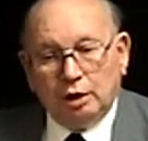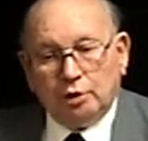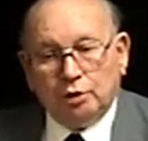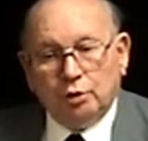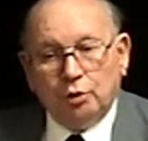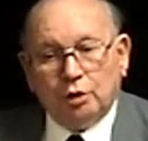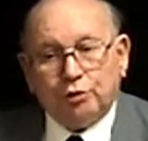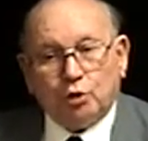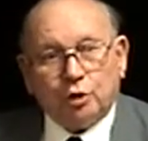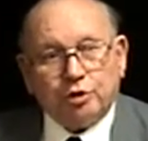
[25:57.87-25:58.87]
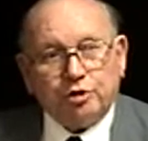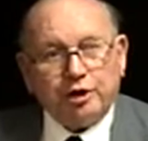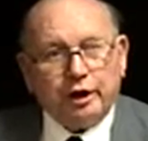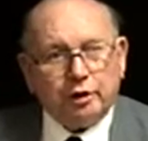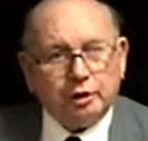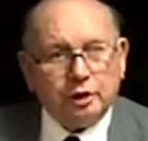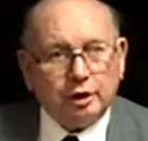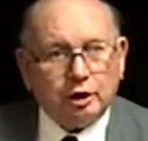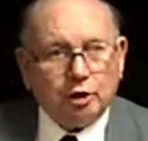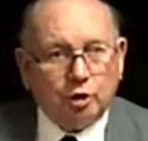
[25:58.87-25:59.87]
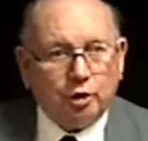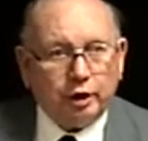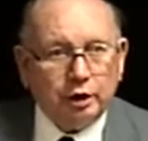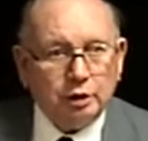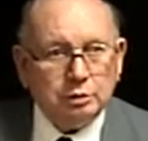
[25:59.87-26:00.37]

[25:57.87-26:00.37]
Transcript: to Fort Sheridan, Illinois.